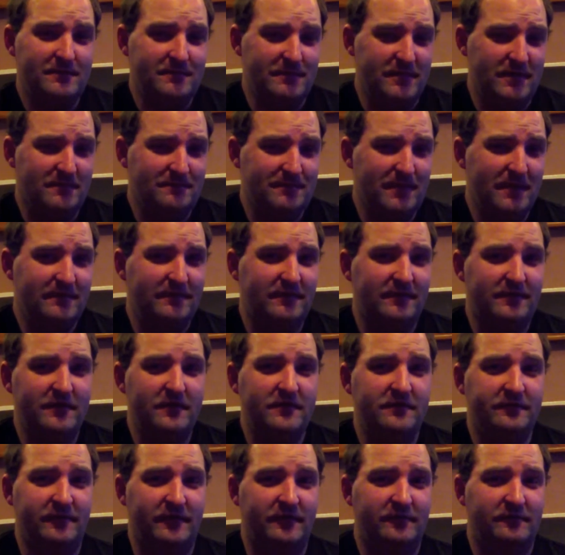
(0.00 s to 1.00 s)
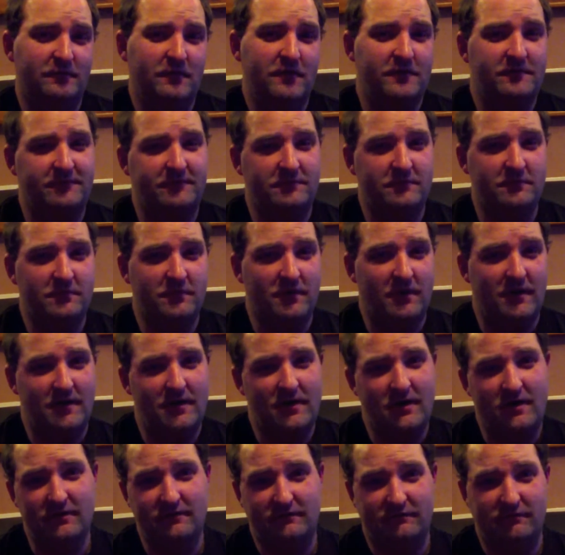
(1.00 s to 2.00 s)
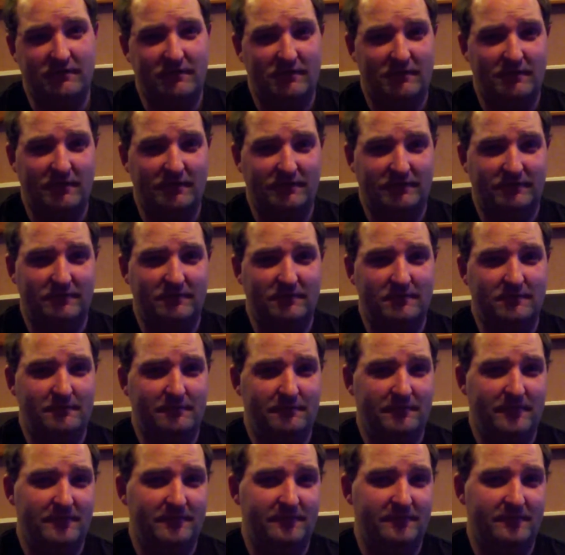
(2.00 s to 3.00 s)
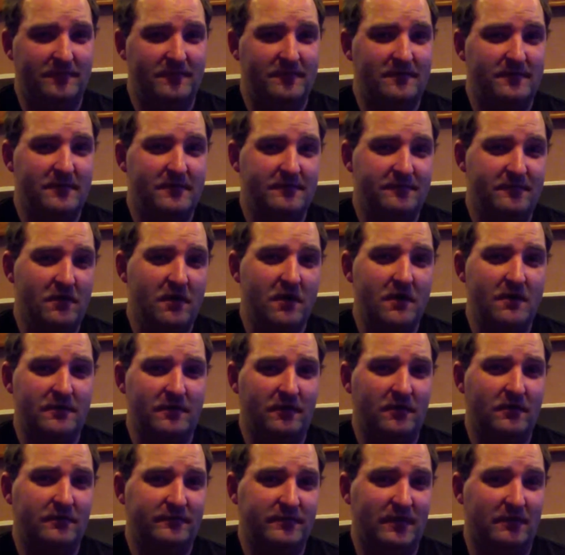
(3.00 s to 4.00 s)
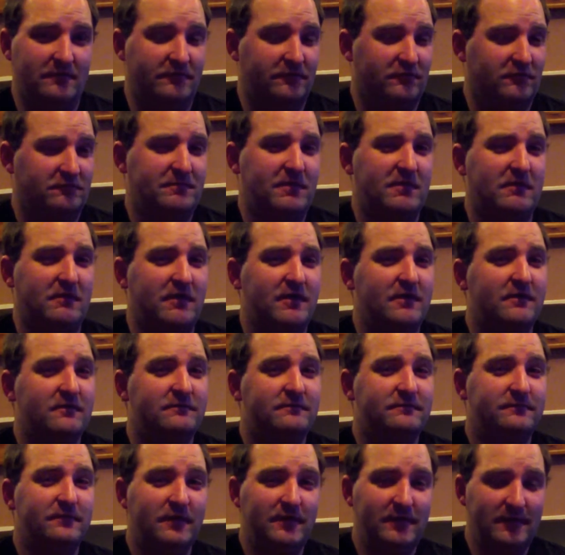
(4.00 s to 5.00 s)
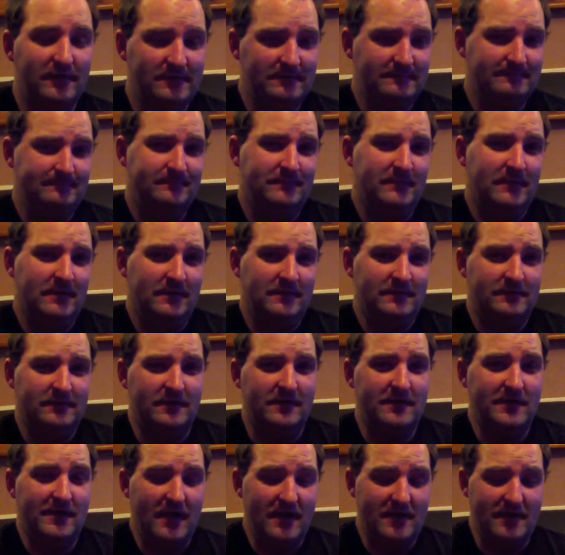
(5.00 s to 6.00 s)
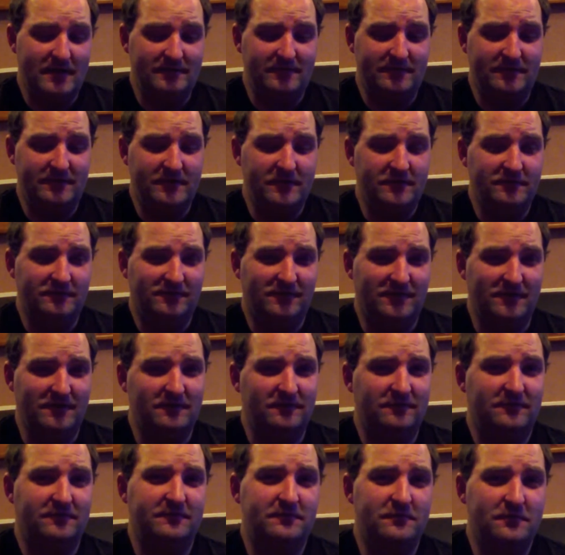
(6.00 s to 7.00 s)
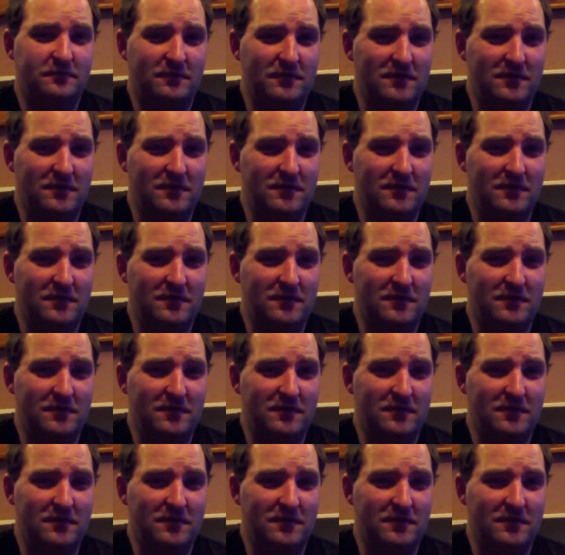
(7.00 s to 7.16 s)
can basically use it as well for like answering questions. If you are in contact with a spirit, then you can actually use these for